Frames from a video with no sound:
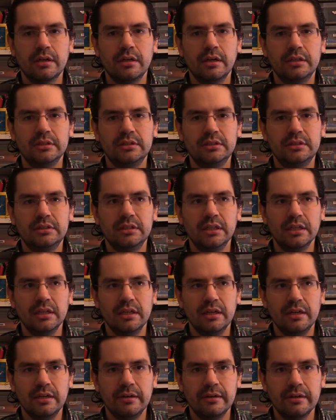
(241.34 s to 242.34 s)

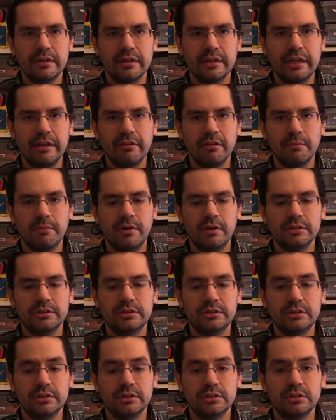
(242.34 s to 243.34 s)
Godzilla King of the
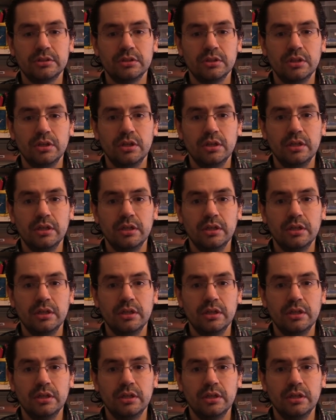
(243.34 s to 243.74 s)
Monsters